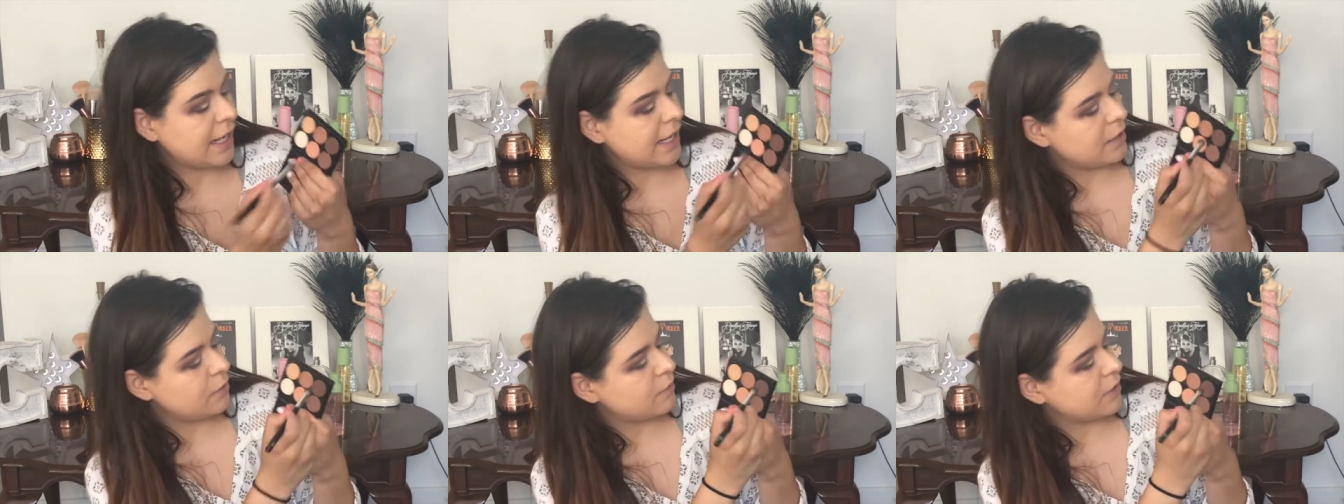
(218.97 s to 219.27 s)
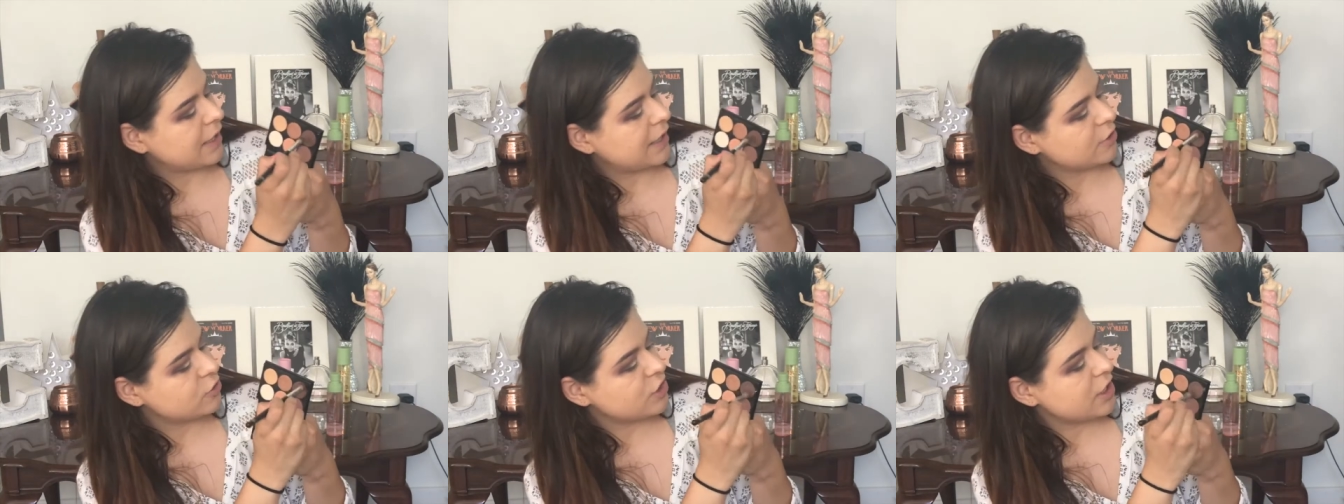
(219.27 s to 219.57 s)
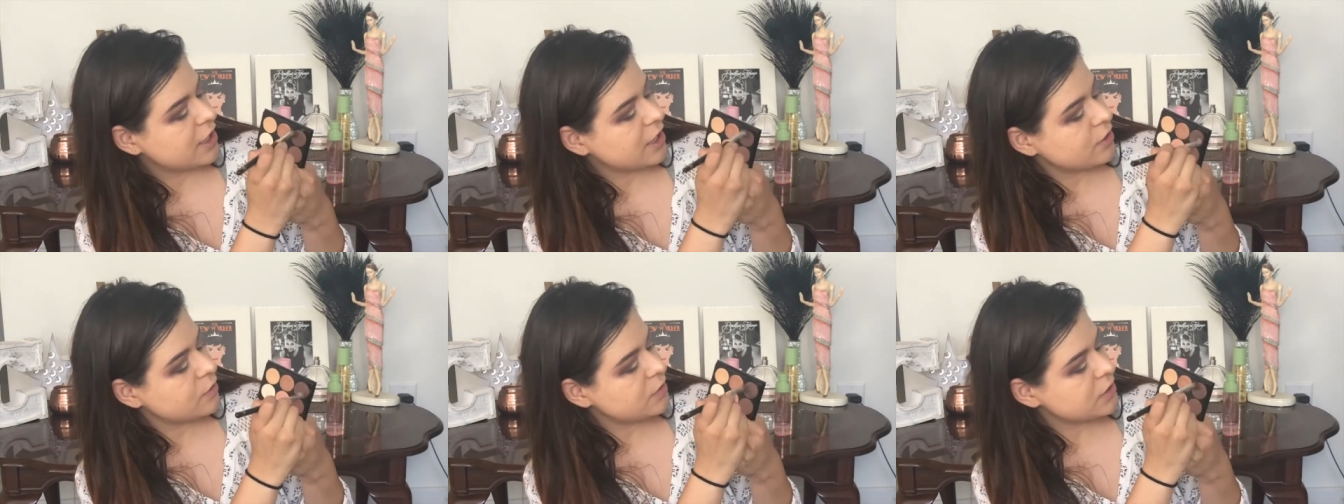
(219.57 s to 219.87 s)
And when I
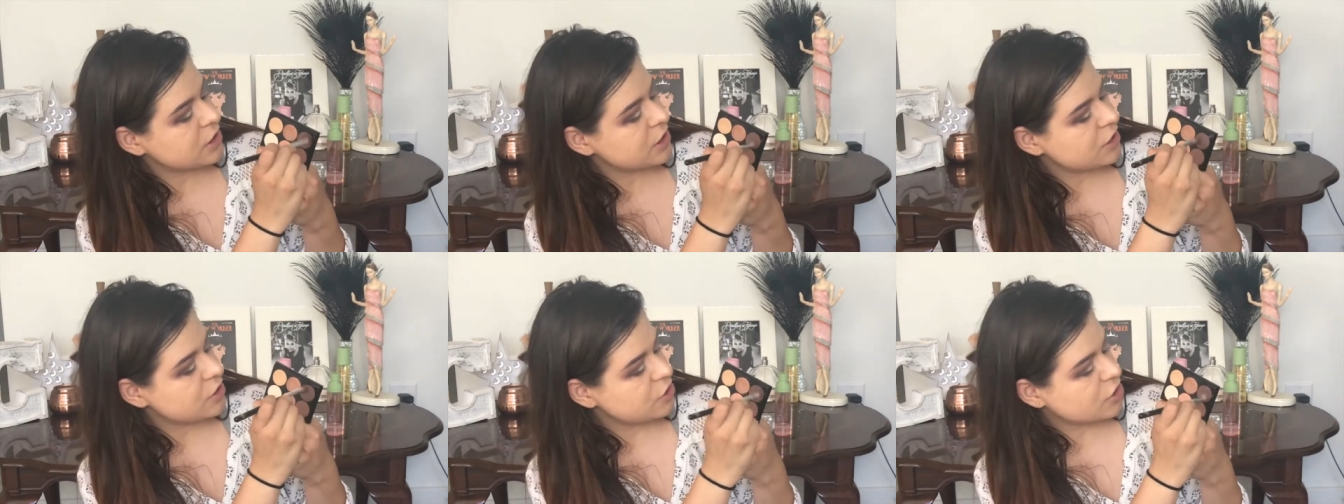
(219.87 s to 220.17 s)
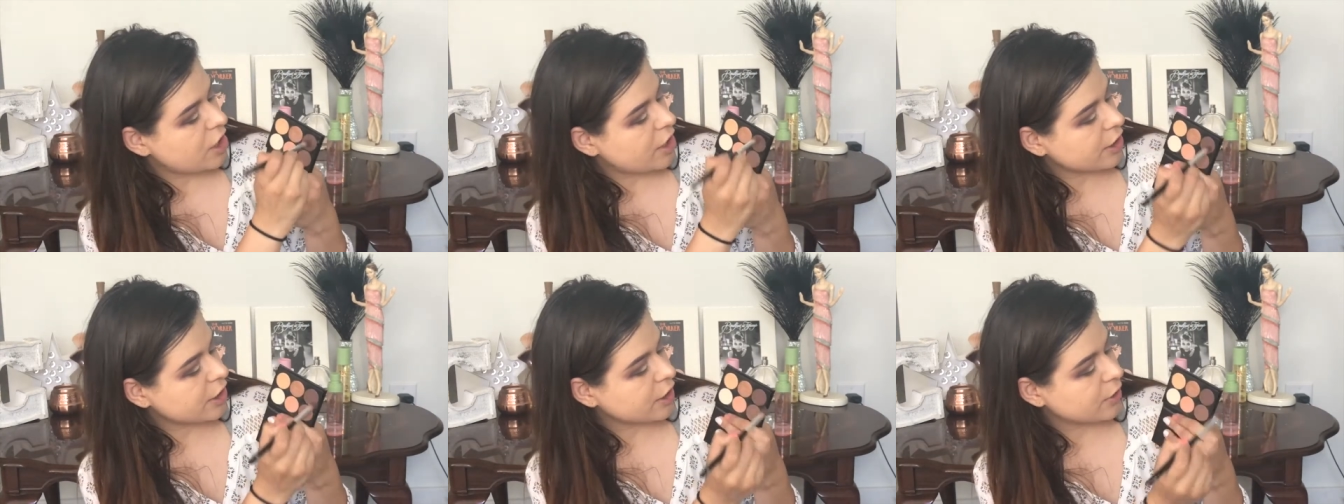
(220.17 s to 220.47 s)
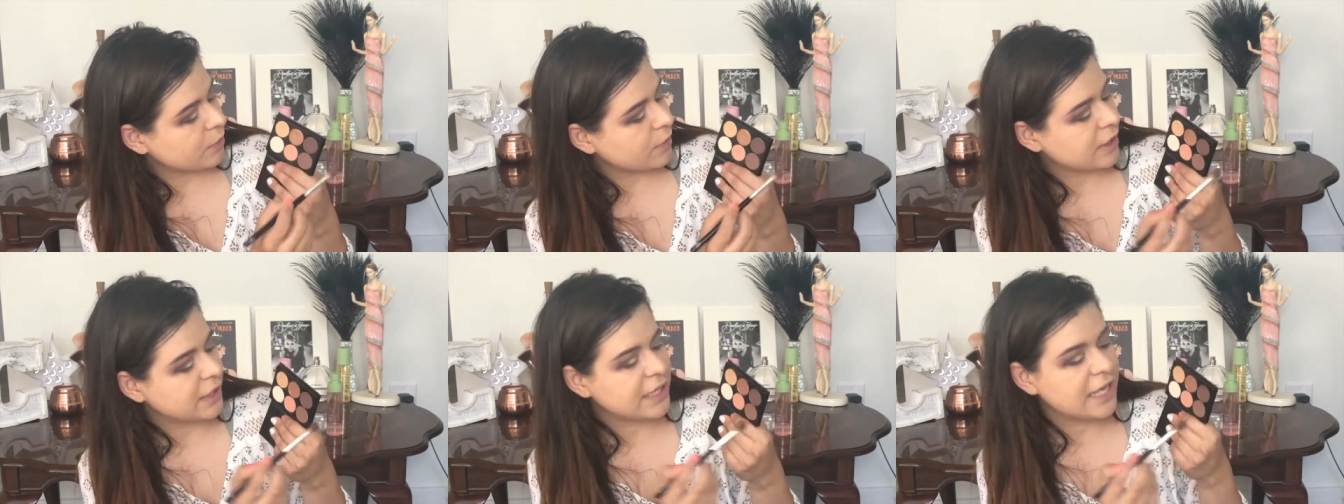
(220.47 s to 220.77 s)
try to go into the
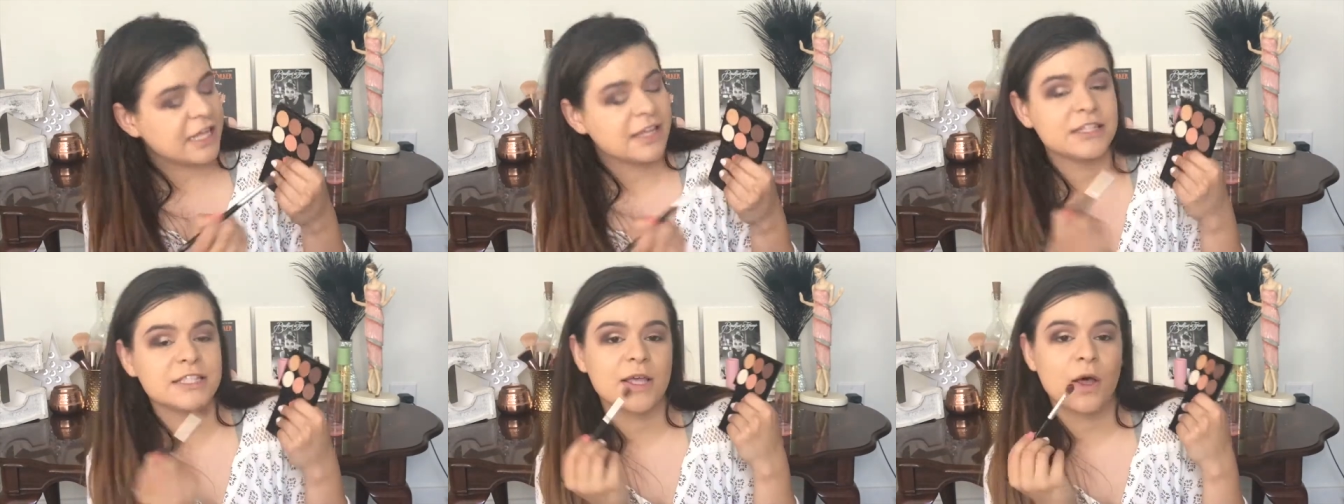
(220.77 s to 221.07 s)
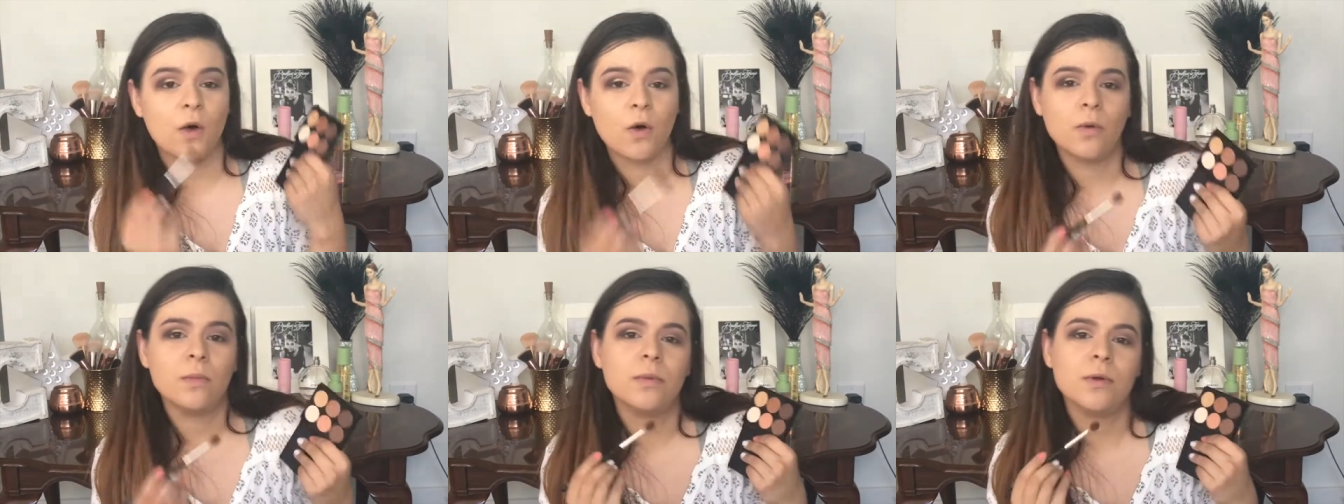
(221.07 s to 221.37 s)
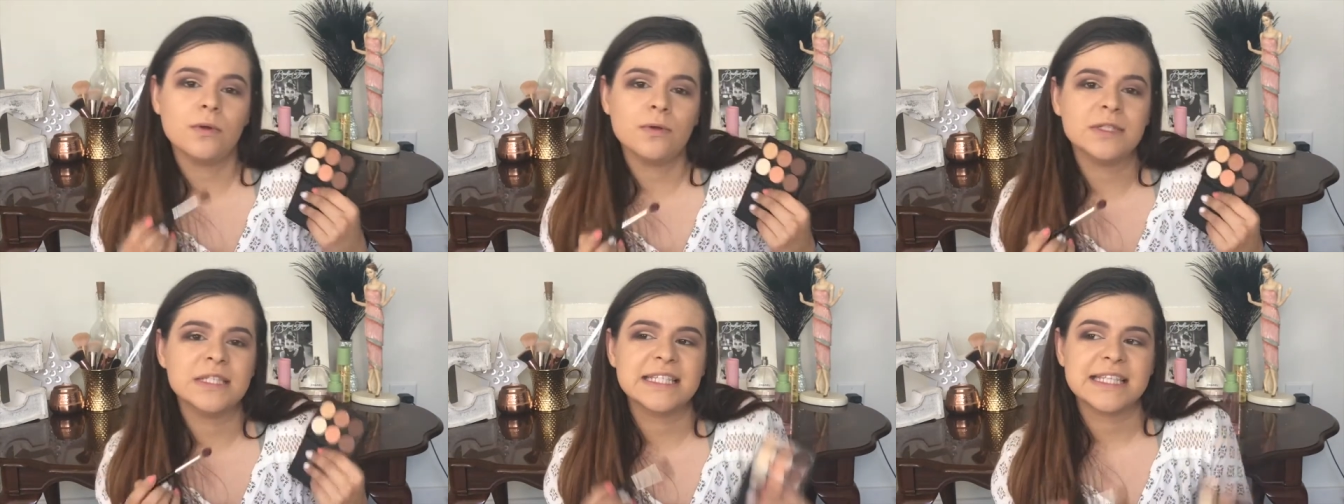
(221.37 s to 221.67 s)
darker one, it's
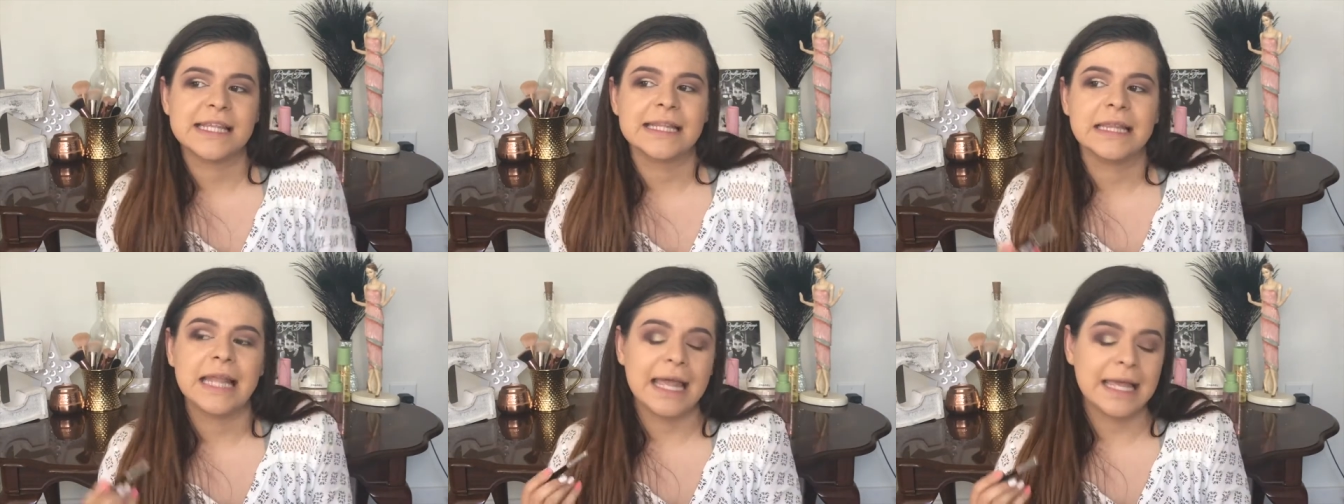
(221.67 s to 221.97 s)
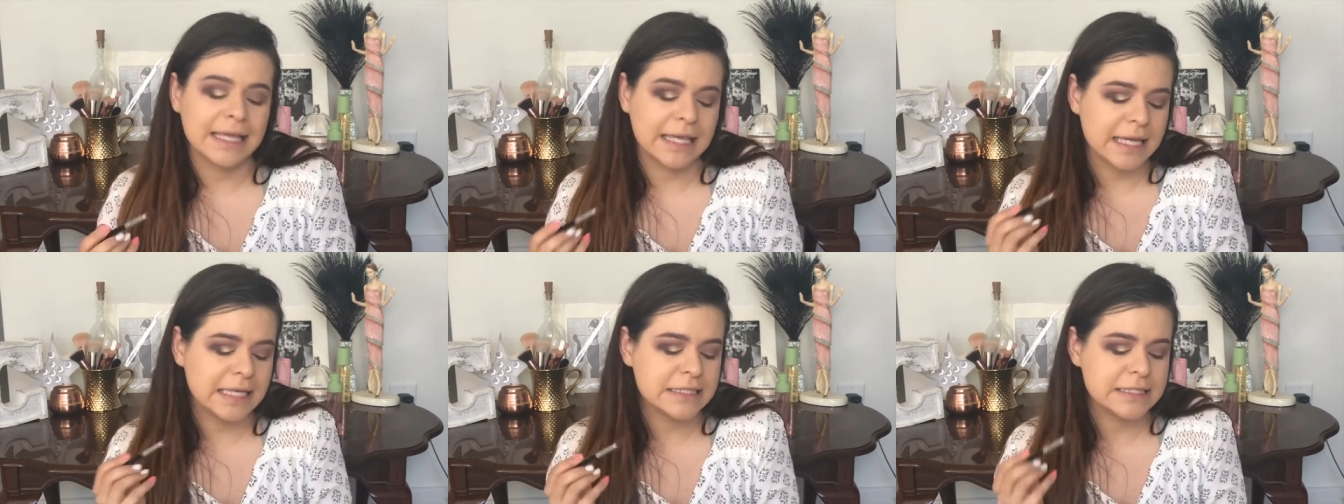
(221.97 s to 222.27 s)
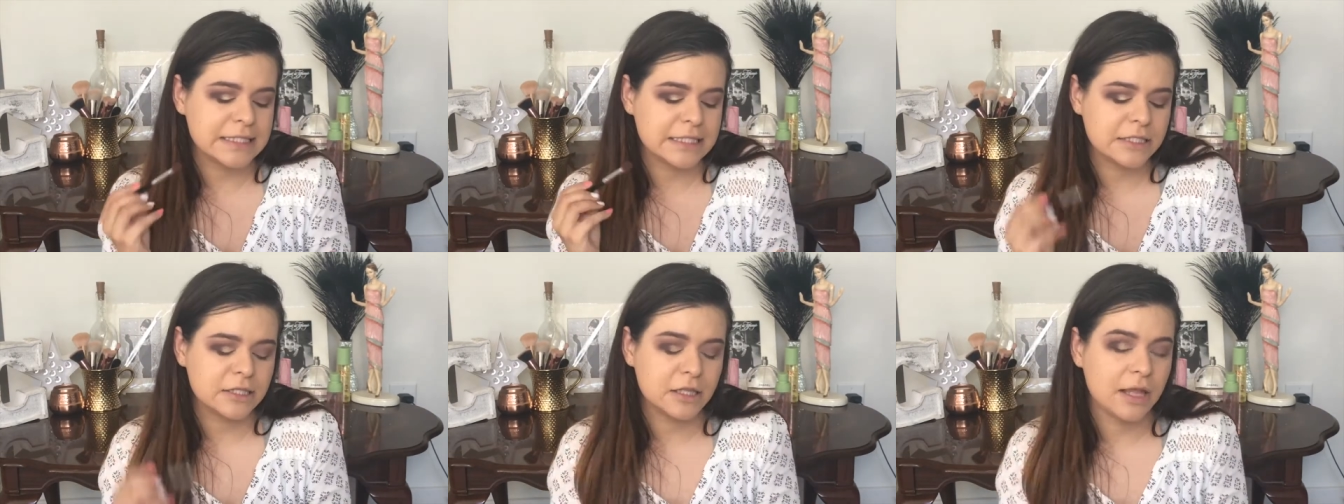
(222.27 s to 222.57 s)
almost like
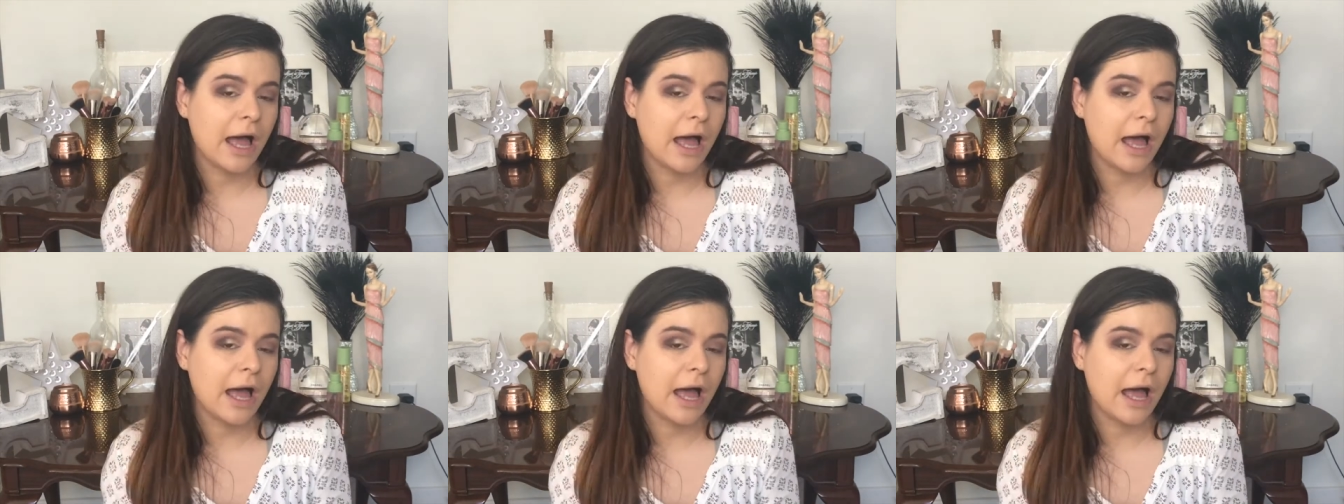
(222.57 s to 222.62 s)
it's